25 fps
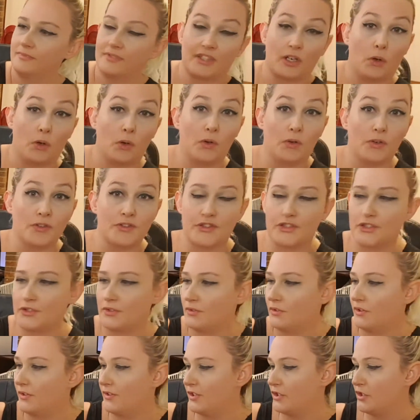the
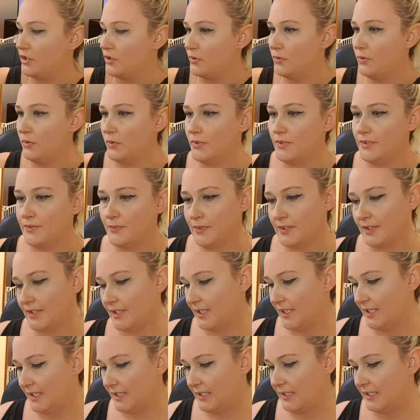horseshoe, not the shoe horse,
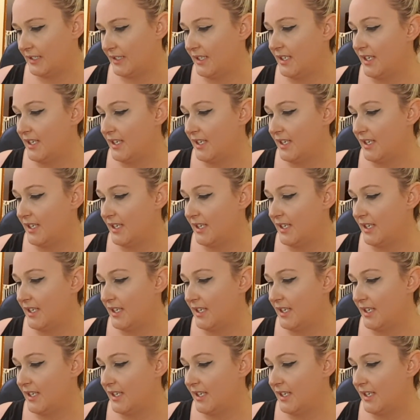the heck.